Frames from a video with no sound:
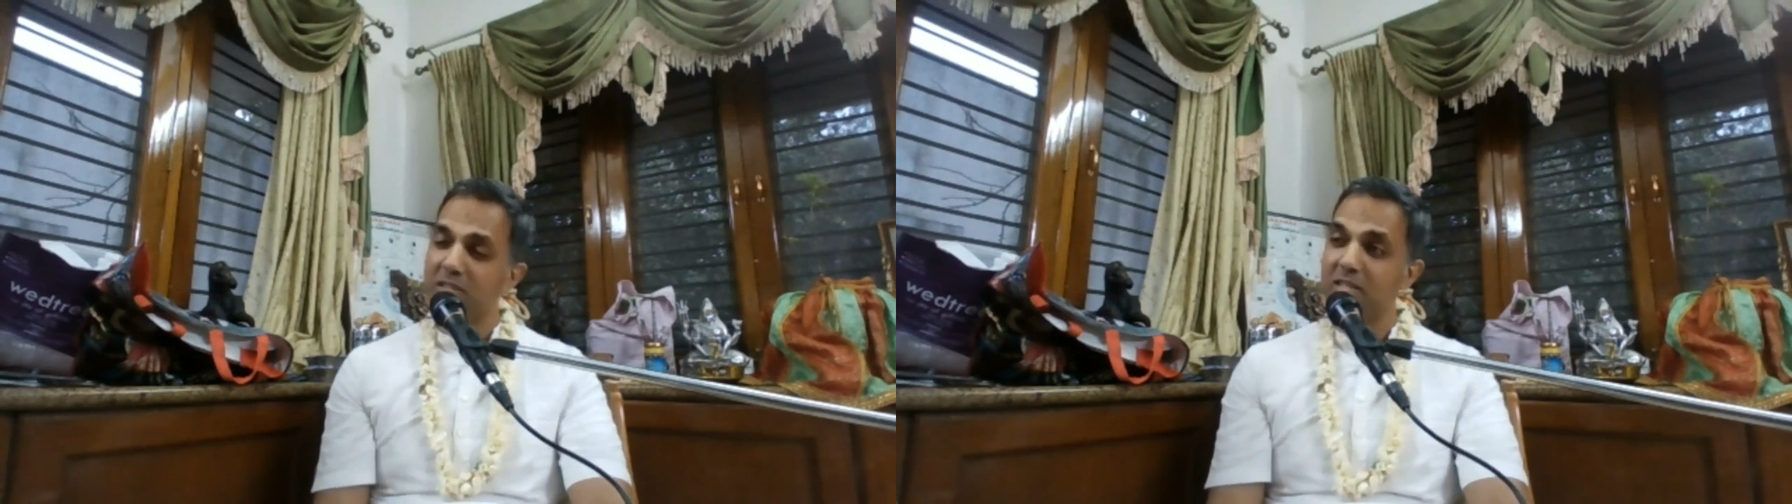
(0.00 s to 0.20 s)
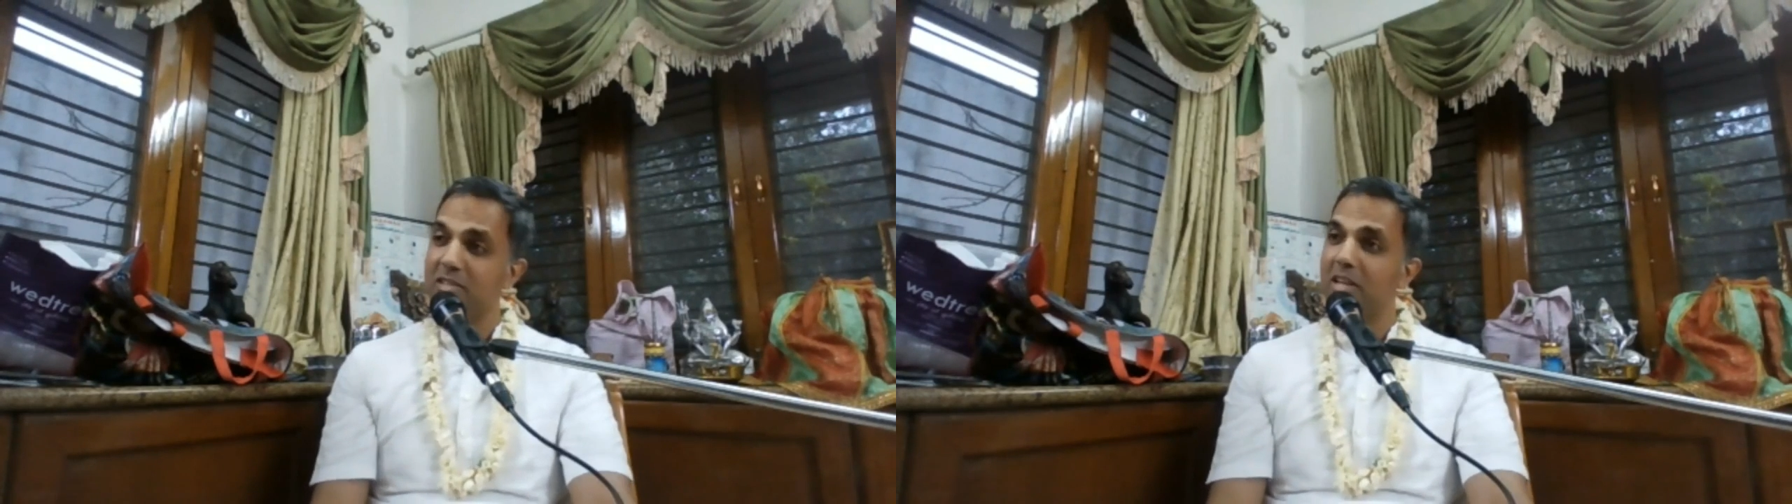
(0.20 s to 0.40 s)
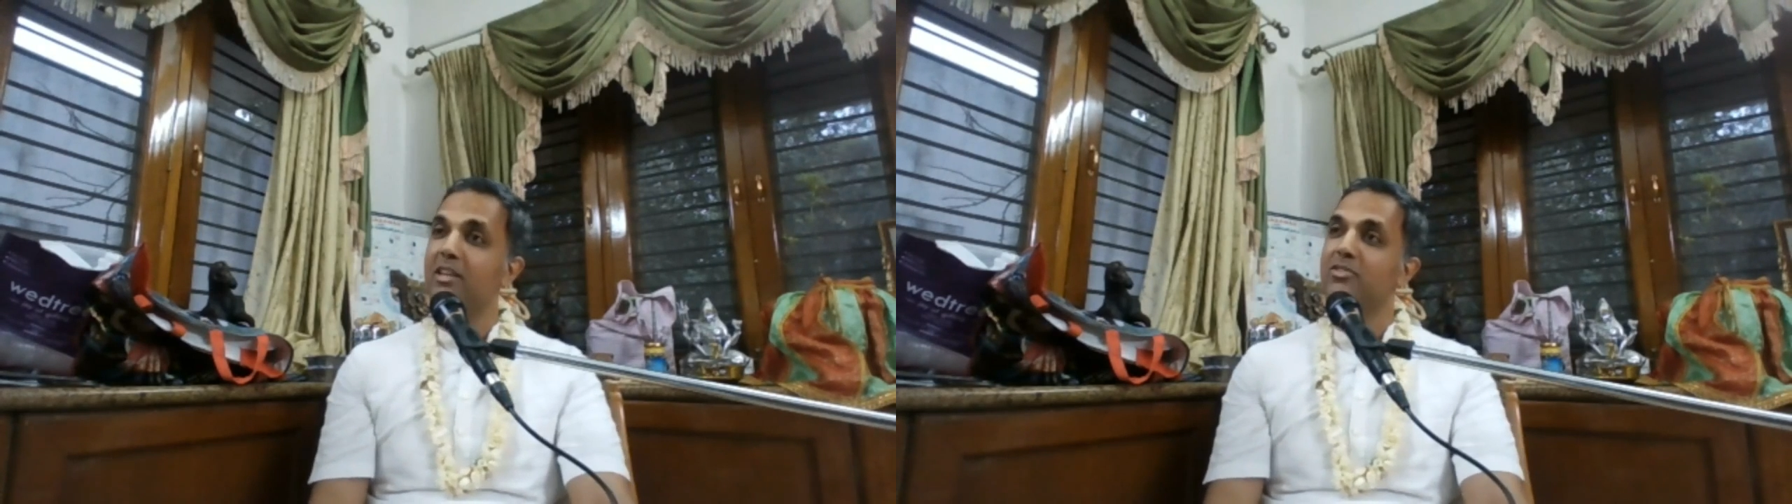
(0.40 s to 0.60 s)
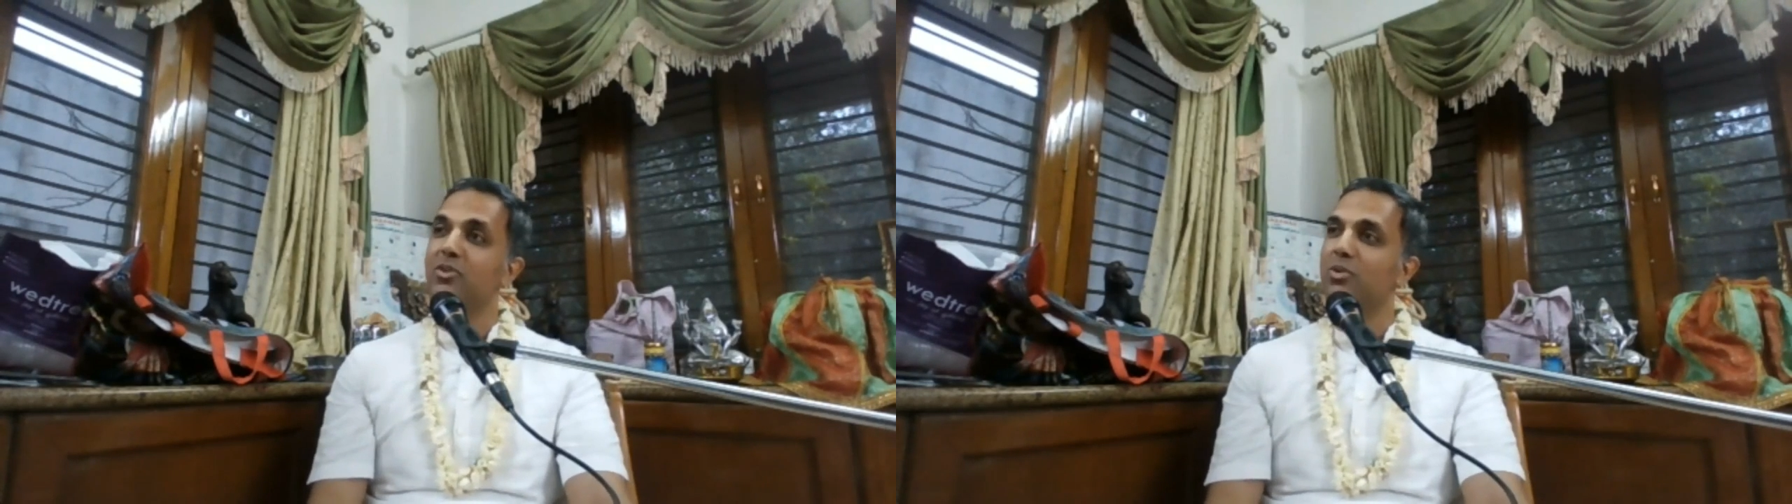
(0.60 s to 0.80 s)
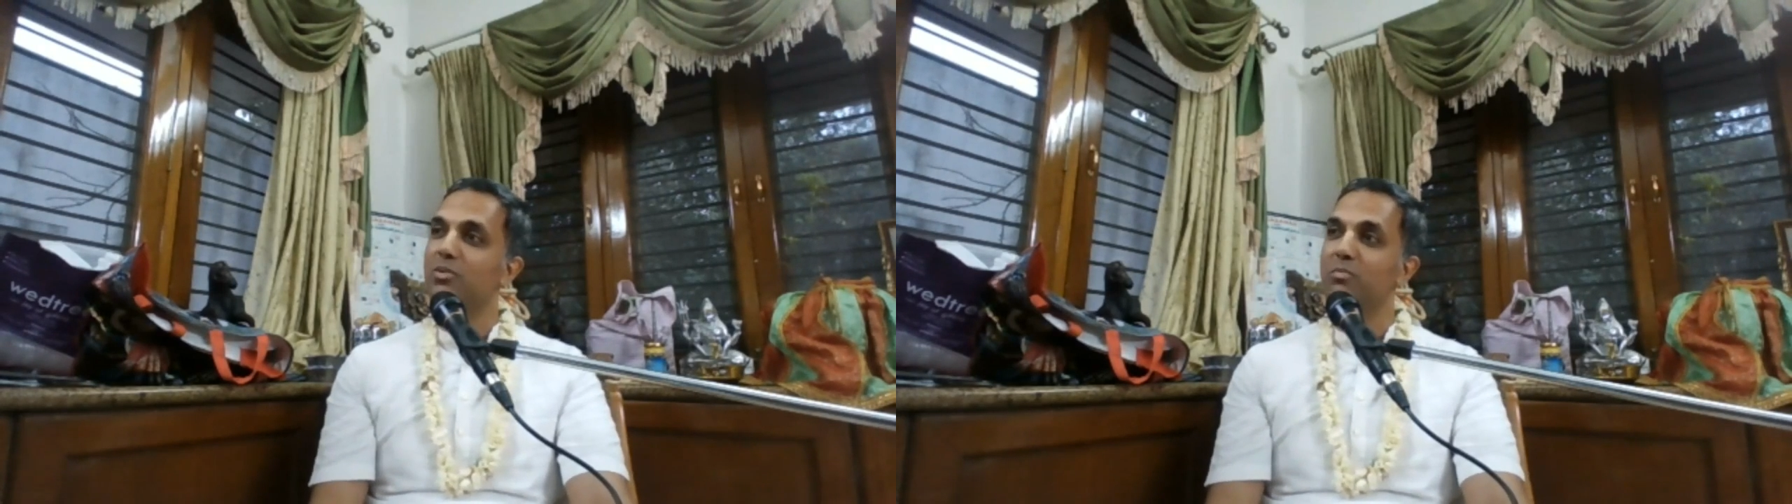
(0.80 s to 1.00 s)
He says, Really?
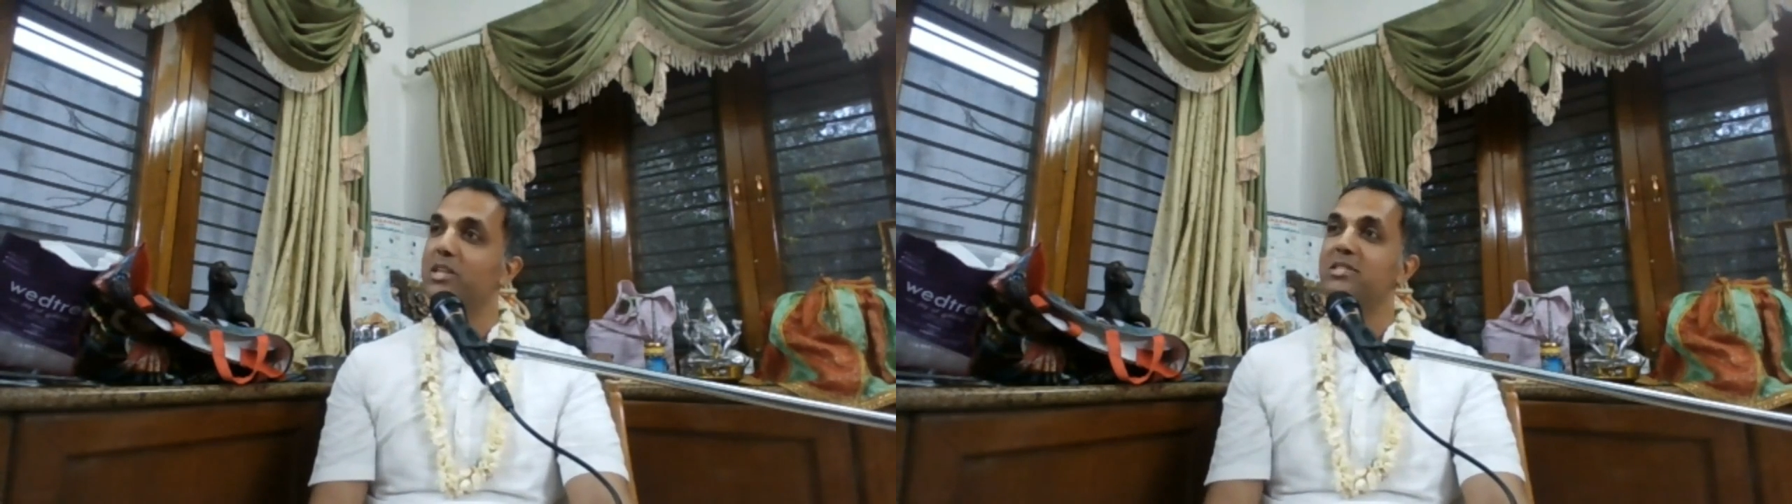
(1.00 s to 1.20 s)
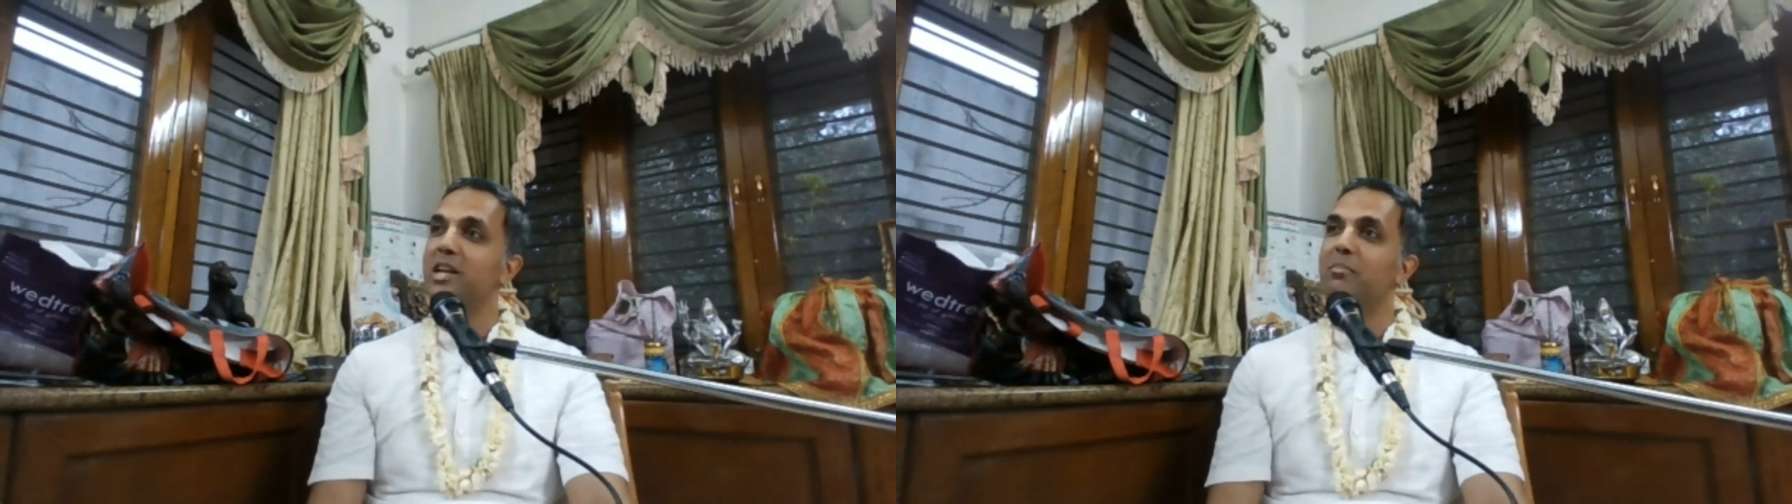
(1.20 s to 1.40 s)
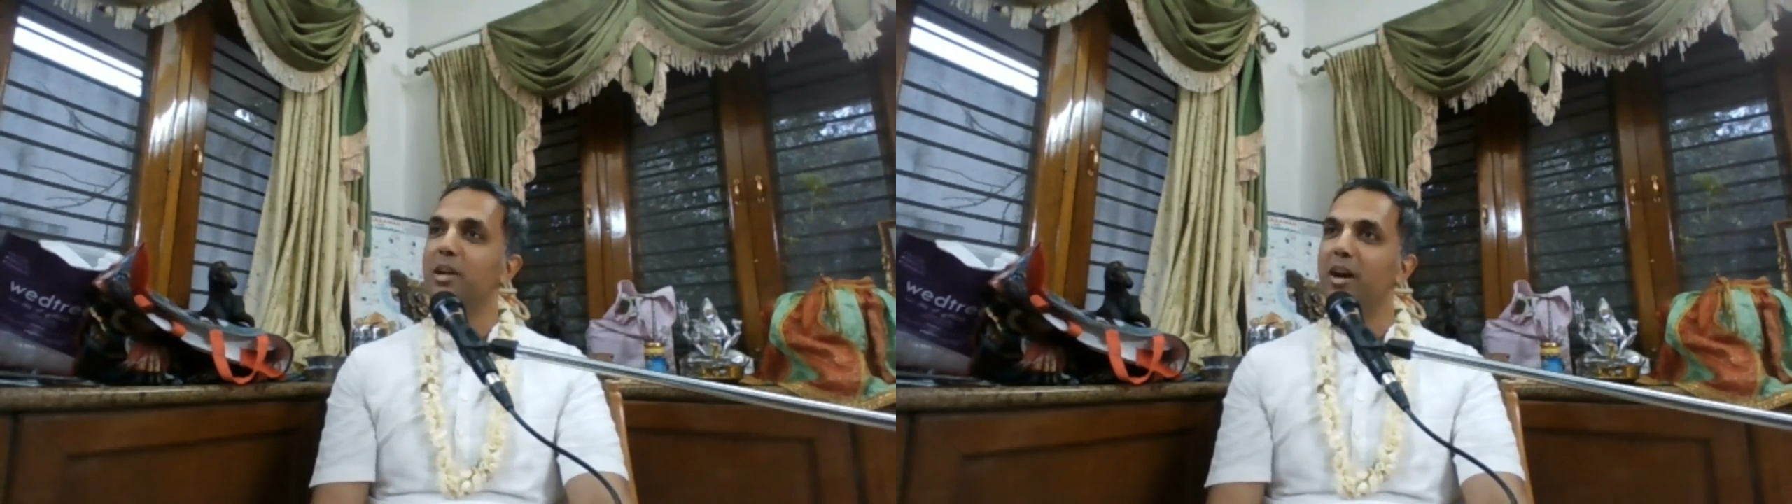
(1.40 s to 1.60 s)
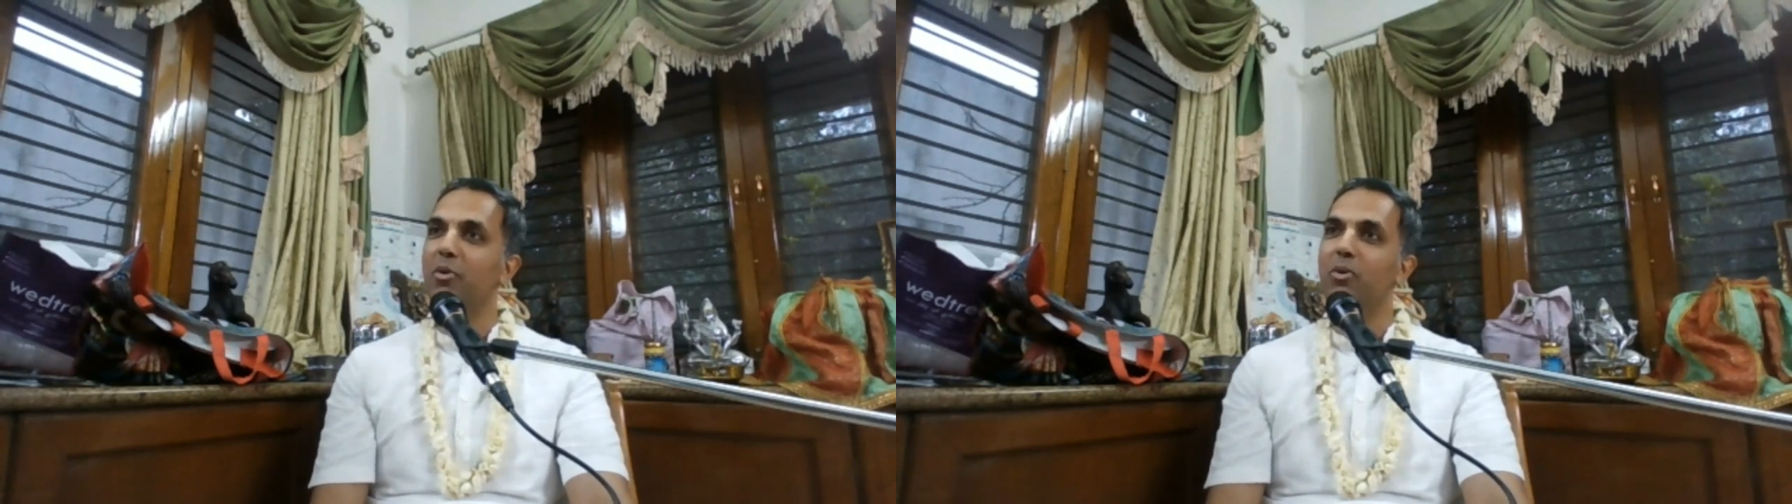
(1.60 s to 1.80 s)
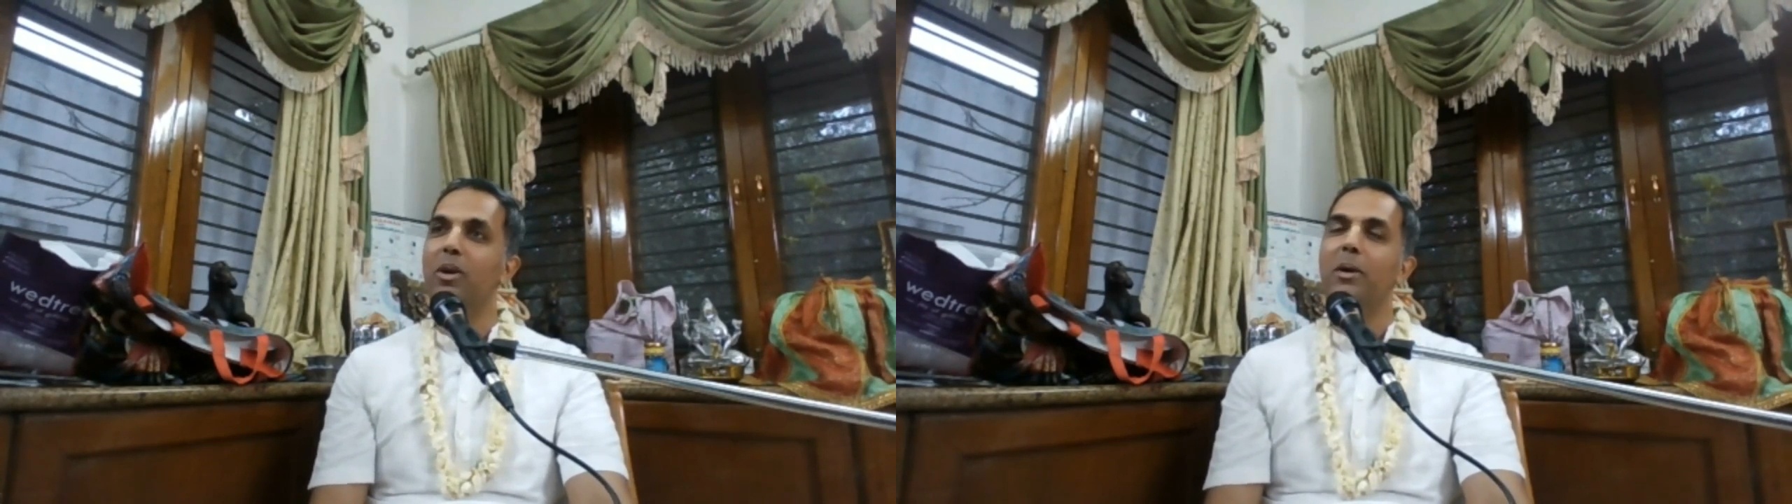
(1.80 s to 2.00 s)
So please tell me
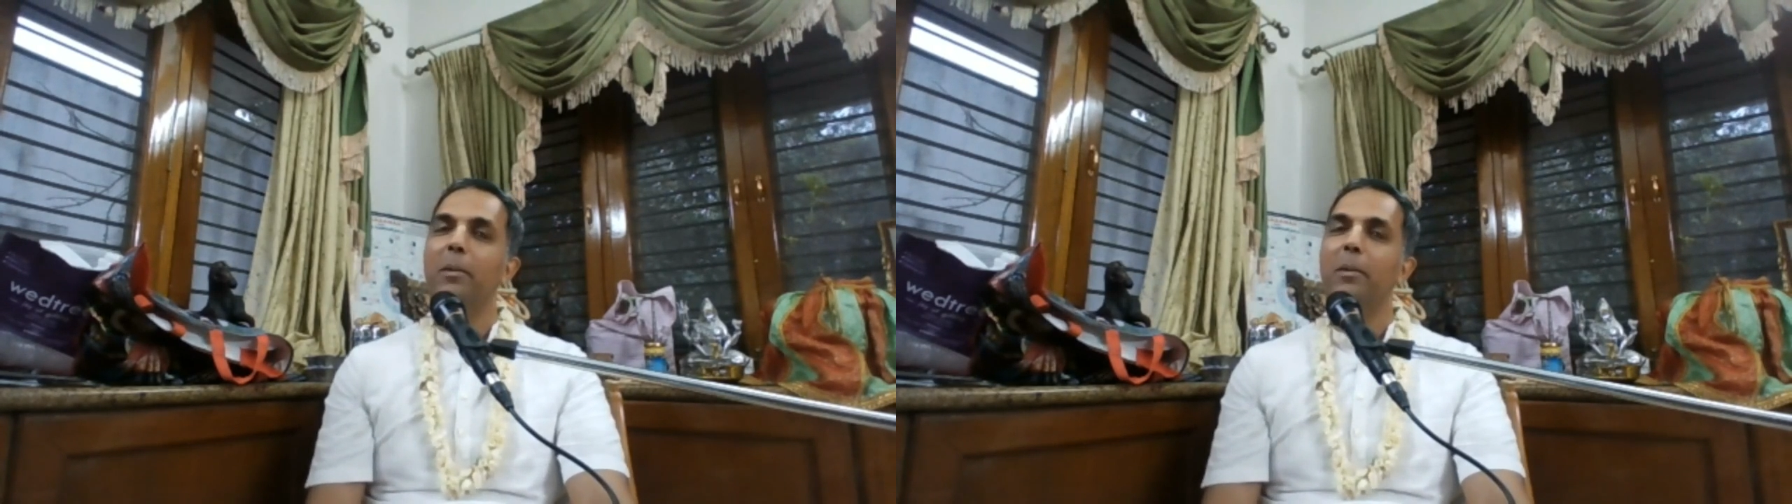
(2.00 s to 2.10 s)
how.